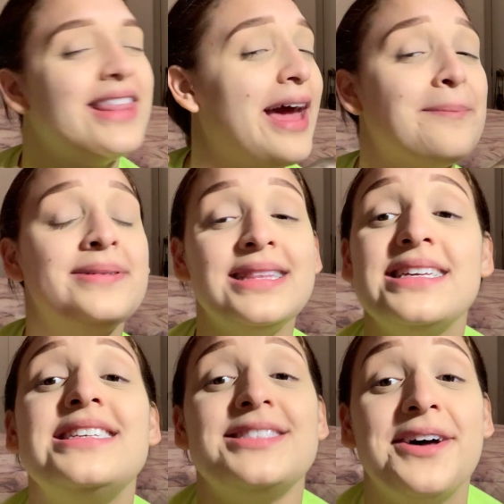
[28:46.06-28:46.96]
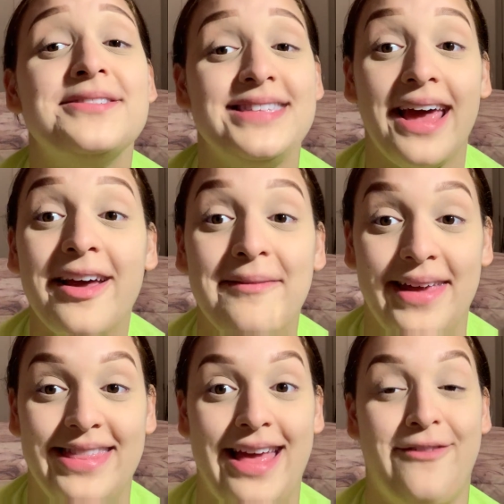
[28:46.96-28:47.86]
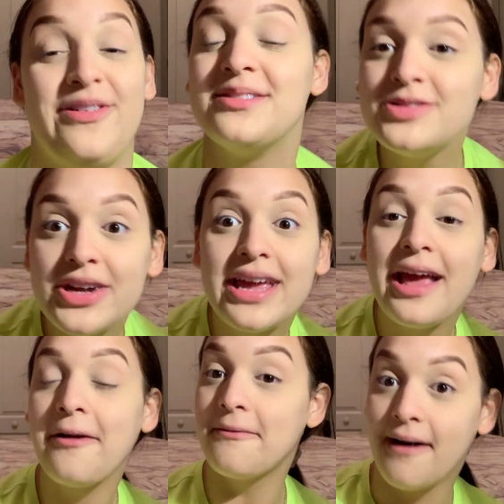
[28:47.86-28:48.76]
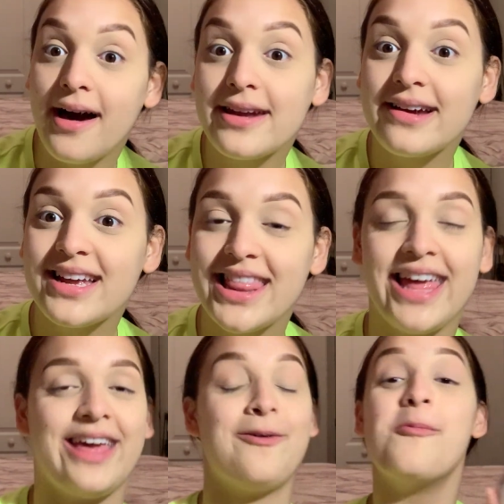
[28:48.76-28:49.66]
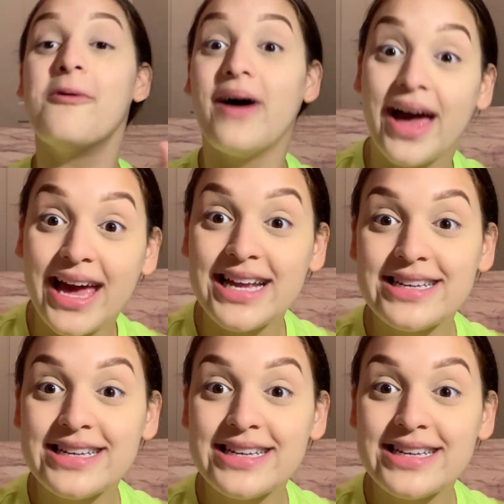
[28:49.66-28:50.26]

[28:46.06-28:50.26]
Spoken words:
like please don't take me, like for drinking water, like what?